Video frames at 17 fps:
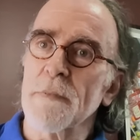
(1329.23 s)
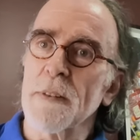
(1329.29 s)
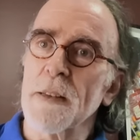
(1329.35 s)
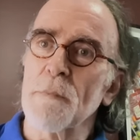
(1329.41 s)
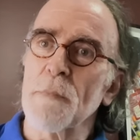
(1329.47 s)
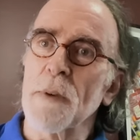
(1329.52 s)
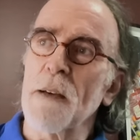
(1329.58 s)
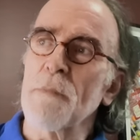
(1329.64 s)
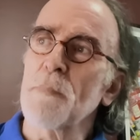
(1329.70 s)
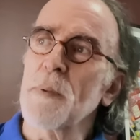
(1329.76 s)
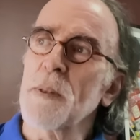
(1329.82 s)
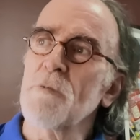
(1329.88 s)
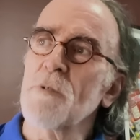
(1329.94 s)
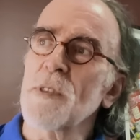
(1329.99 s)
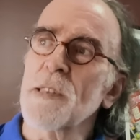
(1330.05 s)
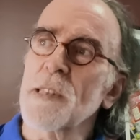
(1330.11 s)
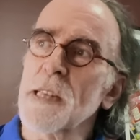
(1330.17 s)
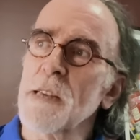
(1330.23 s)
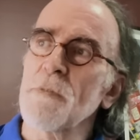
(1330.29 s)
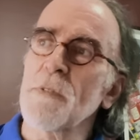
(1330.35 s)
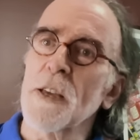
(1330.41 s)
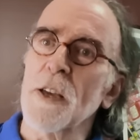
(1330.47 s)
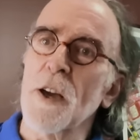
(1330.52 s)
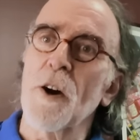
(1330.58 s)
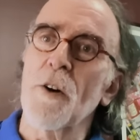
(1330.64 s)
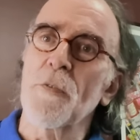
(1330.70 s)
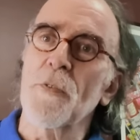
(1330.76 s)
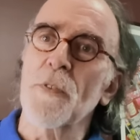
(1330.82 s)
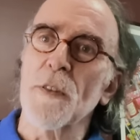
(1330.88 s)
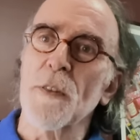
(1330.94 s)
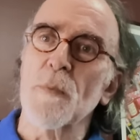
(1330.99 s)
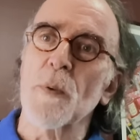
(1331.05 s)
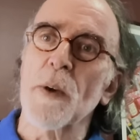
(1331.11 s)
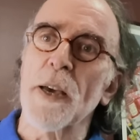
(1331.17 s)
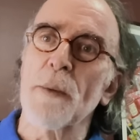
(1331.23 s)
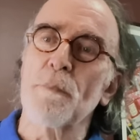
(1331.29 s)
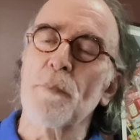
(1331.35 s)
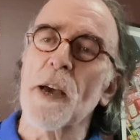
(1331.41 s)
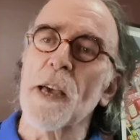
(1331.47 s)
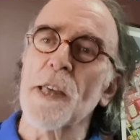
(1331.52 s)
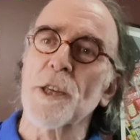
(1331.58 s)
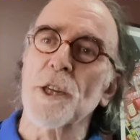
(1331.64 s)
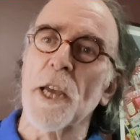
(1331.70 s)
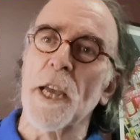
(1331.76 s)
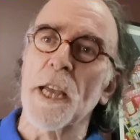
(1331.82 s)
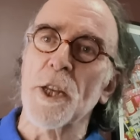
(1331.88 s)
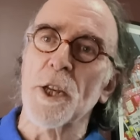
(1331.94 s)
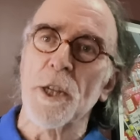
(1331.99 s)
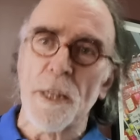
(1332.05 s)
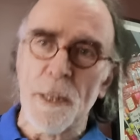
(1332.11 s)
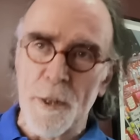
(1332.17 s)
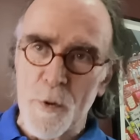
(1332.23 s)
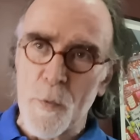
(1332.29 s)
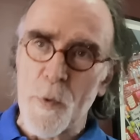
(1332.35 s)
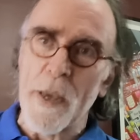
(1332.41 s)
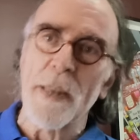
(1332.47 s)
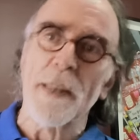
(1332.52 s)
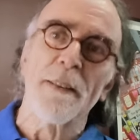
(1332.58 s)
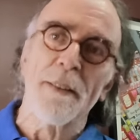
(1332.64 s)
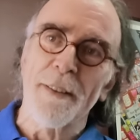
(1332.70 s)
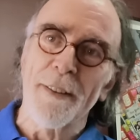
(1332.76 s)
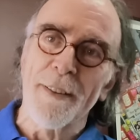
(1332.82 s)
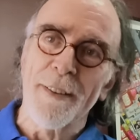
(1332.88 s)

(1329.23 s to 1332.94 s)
I've been receiving offers where price change and it's always